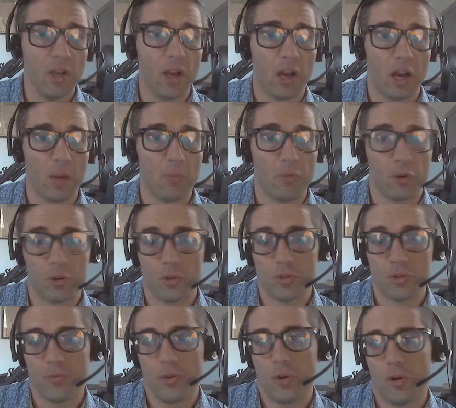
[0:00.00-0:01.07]
For those
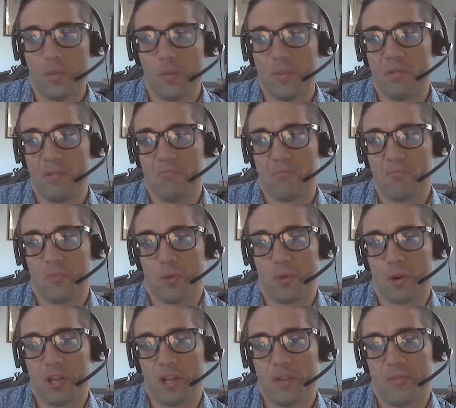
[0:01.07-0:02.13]
of you who have been
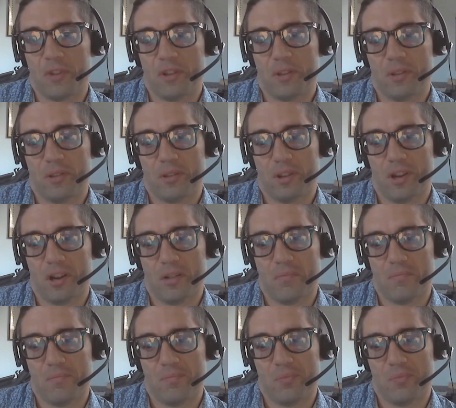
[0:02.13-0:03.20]
working with
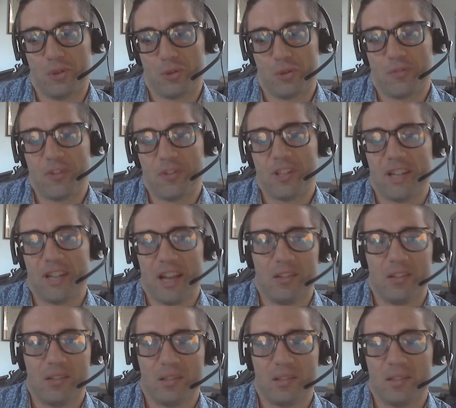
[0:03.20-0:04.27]
geographical
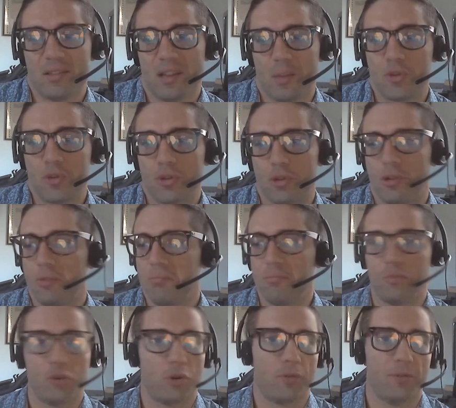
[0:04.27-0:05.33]
analysis, I'm sure
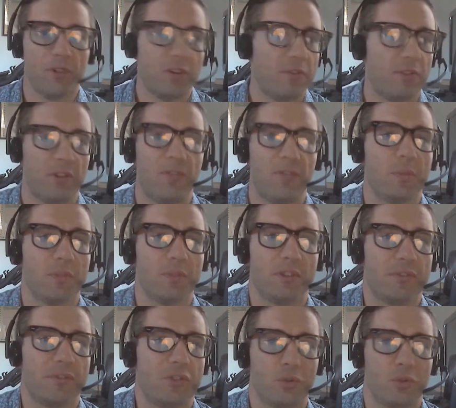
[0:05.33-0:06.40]
you're very, very familiar
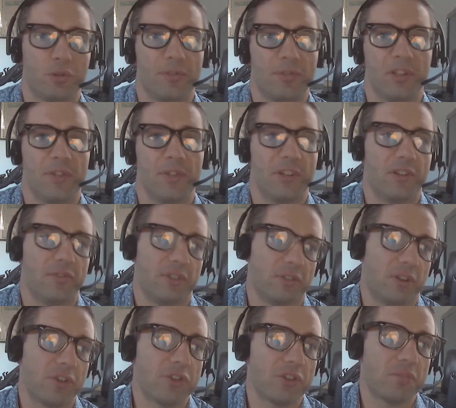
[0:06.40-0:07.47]
with geographically weighted
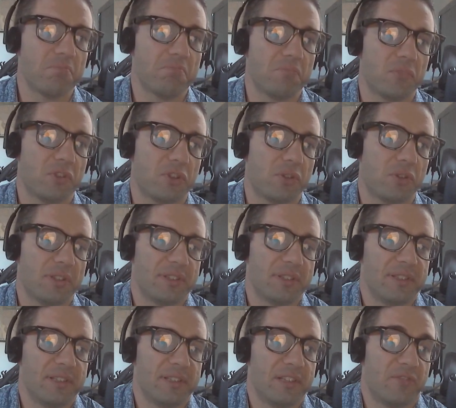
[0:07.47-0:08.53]
regression. So this
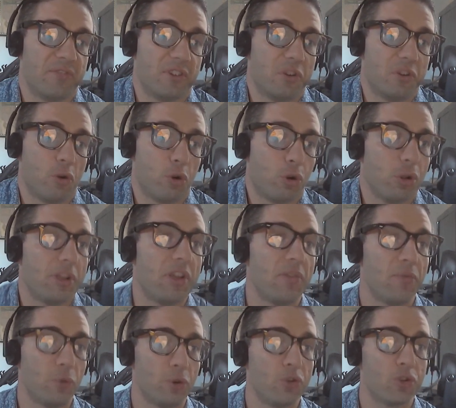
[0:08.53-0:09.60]
is a very early
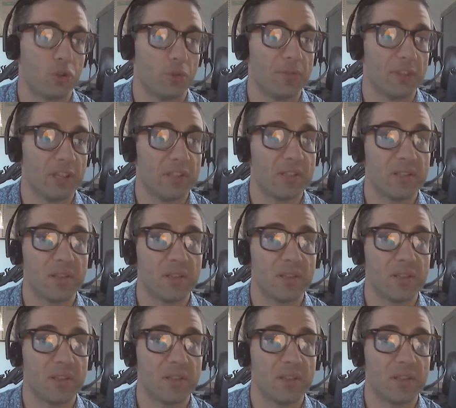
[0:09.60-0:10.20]
version of this,